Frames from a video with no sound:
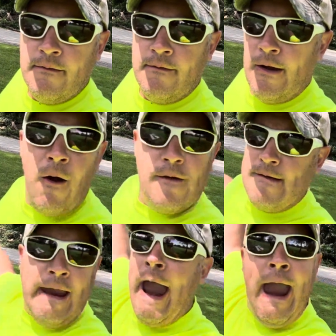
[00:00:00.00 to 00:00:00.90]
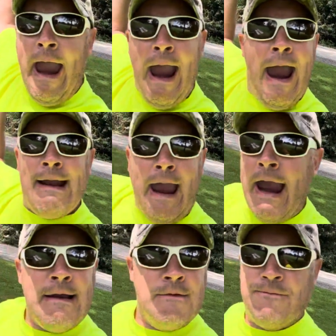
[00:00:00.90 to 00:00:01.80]
You can't add
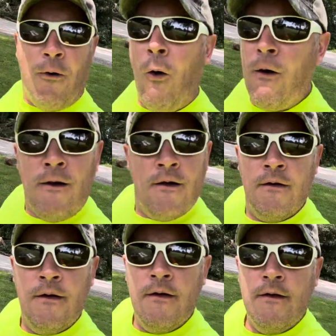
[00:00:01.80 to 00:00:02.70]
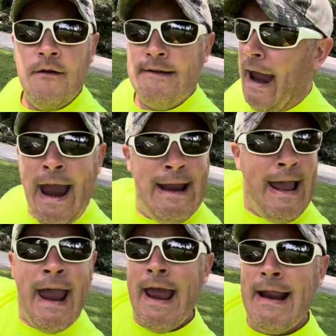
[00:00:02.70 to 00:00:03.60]
8 and 4? You can't
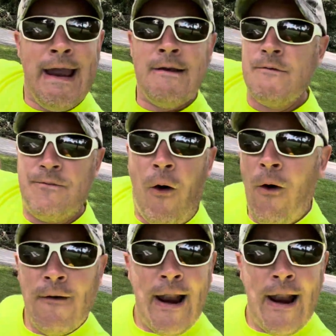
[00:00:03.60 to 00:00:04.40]
add 8 and 4